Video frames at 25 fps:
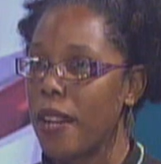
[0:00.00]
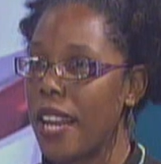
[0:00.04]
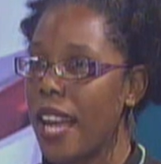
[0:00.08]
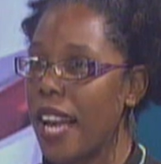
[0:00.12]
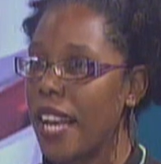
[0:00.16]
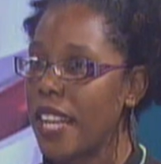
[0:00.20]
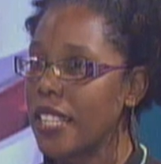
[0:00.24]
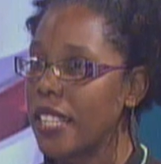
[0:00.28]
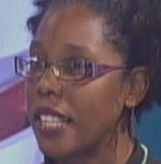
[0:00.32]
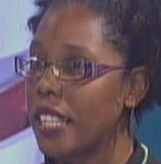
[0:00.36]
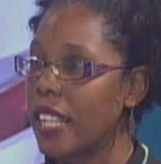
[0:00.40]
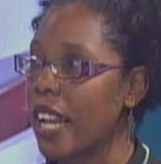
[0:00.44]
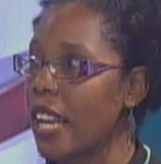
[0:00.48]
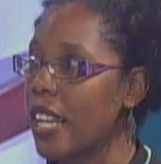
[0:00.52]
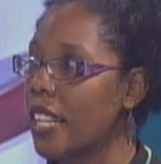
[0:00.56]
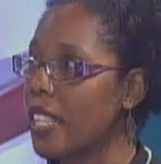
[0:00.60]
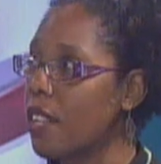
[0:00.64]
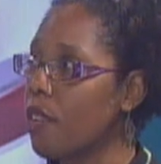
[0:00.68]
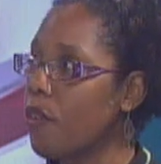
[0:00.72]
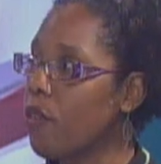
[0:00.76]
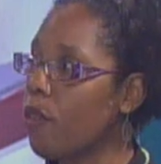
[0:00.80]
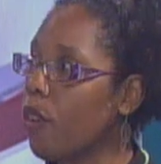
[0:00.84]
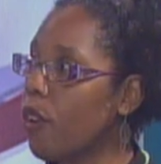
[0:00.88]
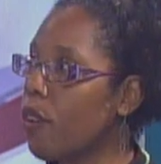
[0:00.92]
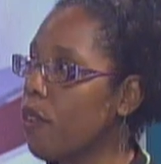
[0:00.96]
has to get
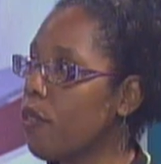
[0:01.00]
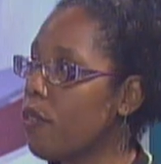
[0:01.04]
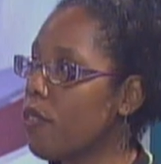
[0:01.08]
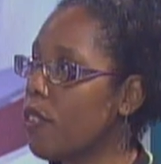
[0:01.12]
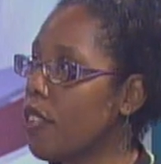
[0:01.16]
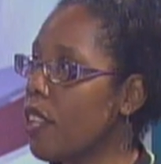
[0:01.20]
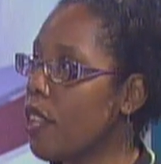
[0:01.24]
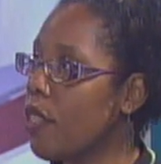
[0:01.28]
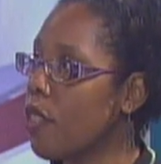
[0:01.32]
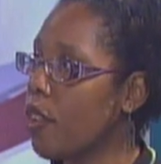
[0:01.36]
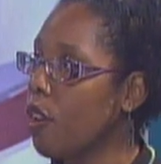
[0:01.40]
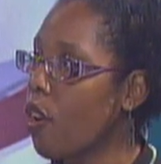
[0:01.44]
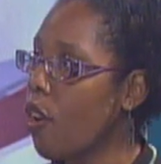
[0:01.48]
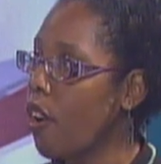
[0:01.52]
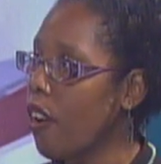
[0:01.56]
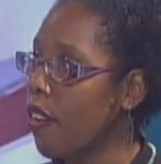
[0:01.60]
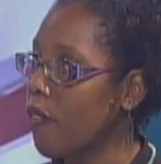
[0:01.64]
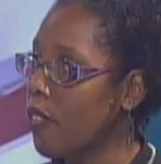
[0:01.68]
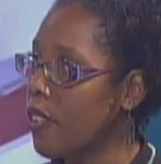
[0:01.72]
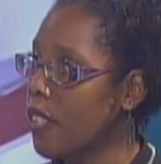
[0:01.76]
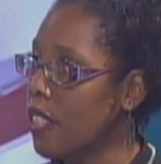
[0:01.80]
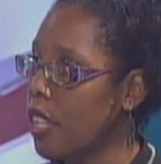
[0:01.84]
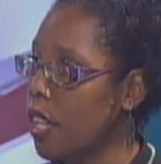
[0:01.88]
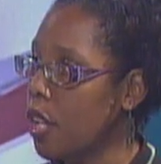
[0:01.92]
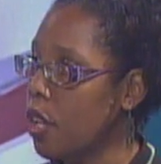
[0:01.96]
involved in the
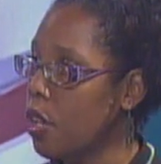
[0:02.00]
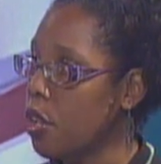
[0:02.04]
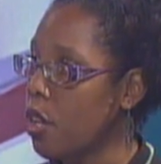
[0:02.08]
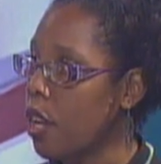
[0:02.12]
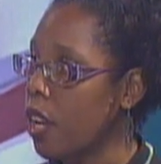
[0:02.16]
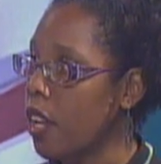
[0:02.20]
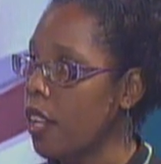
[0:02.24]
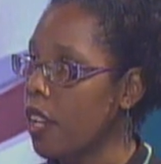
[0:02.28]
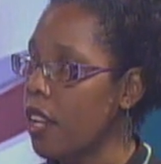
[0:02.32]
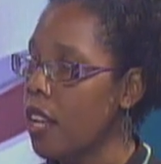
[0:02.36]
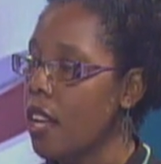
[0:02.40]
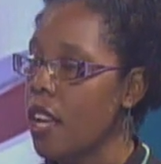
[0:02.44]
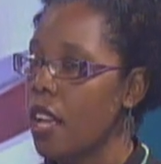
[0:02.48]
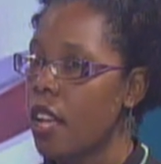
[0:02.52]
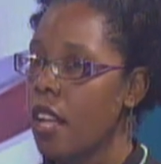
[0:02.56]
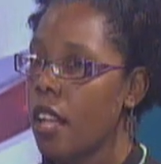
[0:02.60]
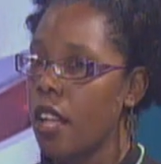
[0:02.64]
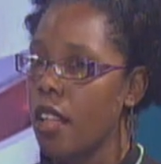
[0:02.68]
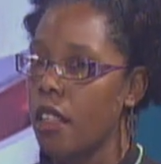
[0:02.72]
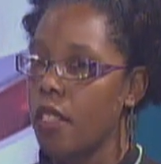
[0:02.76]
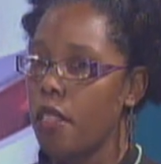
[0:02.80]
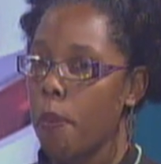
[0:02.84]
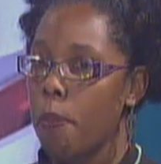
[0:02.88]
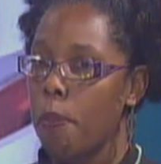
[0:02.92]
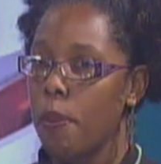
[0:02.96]
conversation. Yes.
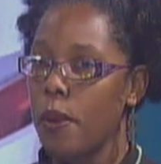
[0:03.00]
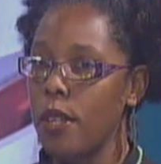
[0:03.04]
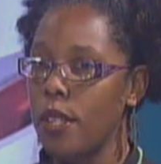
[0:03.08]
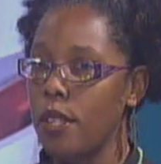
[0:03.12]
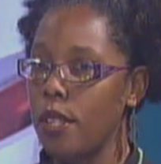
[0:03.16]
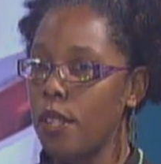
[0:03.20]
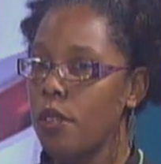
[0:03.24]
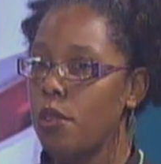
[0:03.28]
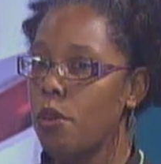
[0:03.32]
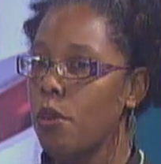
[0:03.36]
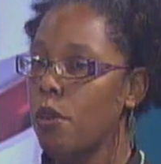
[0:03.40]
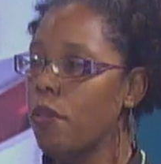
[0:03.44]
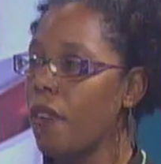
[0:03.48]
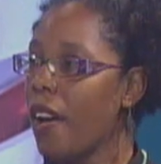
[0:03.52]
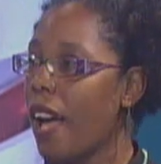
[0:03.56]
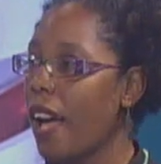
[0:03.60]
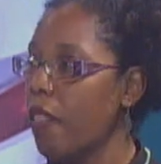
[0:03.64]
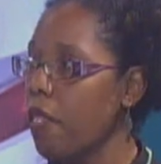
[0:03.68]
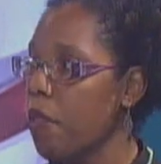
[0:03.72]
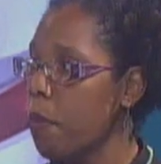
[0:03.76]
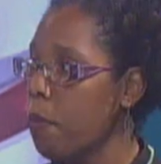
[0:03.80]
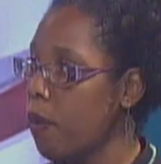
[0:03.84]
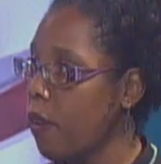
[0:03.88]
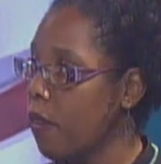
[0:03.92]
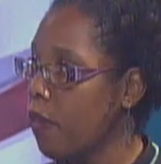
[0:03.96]
The persons who have had
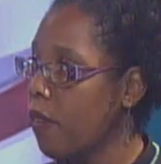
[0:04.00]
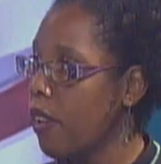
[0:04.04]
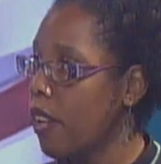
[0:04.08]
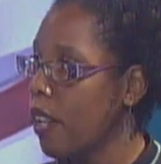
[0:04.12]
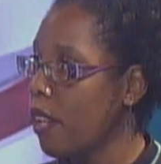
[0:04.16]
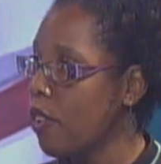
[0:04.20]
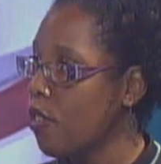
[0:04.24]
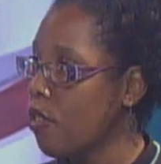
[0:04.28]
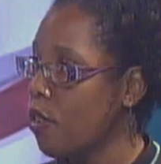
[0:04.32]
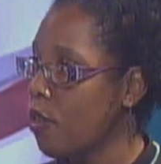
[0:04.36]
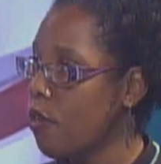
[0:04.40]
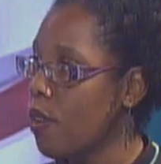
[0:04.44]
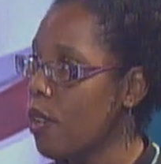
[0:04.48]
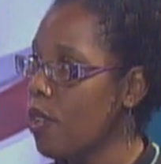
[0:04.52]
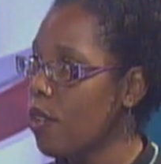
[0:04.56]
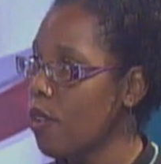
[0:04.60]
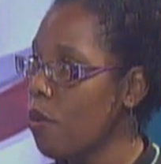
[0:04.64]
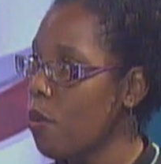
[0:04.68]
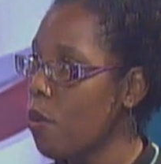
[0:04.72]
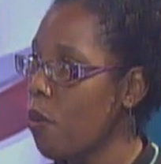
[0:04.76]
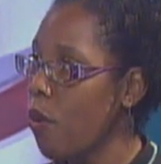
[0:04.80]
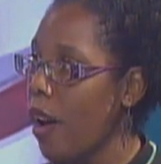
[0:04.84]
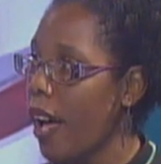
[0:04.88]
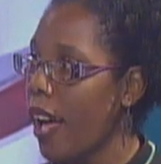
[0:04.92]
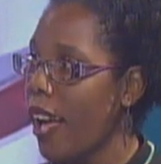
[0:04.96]
the privilege, the
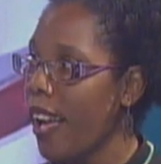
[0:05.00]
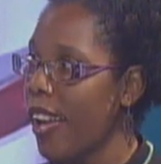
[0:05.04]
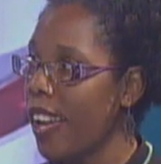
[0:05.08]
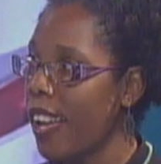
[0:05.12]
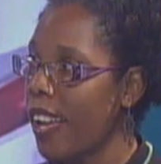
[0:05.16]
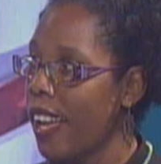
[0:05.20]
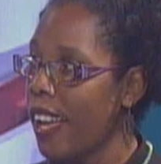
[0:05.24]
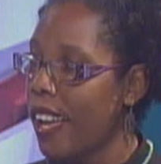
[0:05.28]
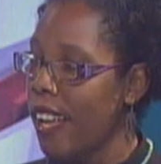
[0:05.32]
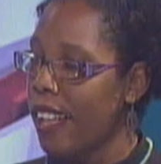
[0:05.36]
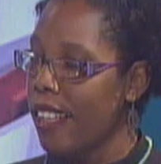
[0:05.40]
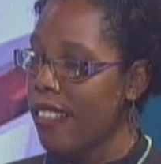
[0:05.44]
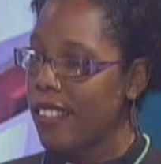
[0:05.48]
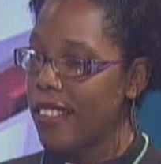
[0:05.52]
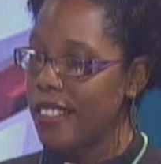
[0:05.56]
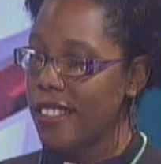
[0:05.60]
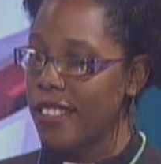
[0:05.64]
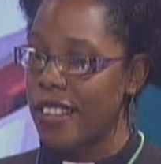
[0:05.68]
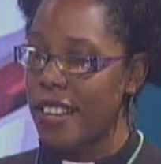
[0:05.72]
reason why there's an